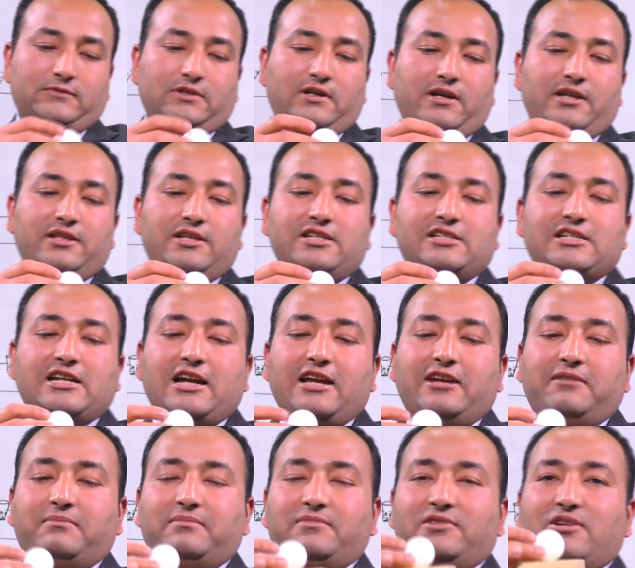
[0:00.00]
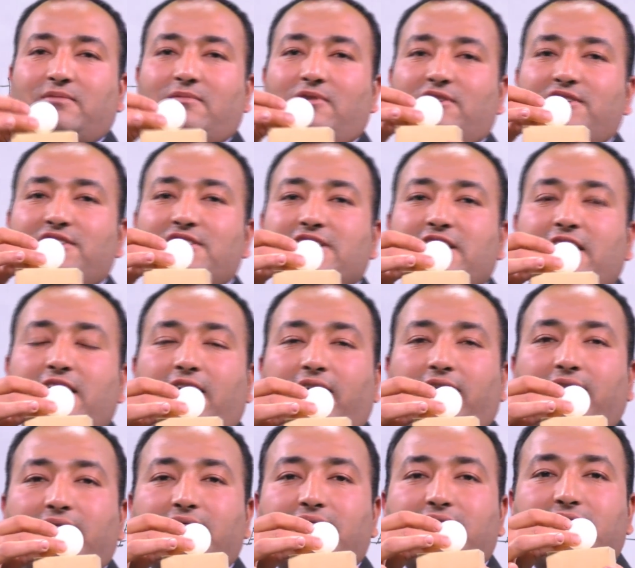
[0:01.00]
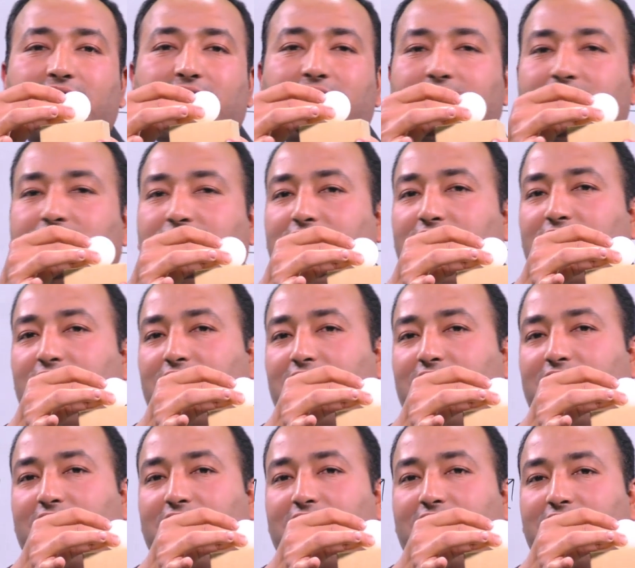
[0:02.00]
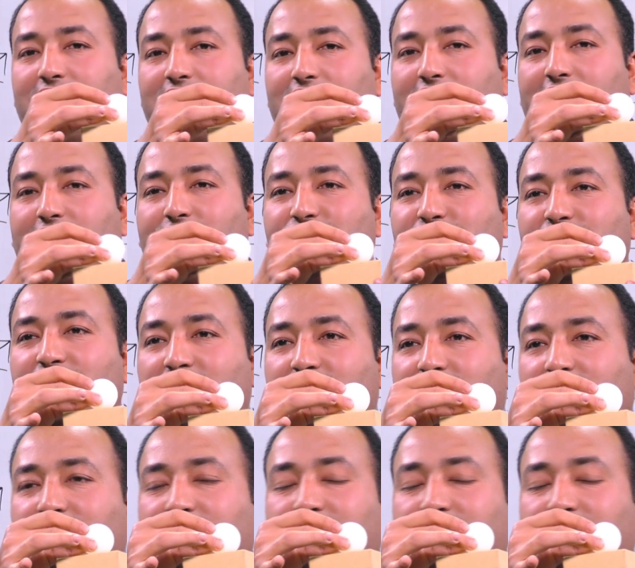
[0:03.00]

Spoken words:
Okay, this time the ball is here. Can you see?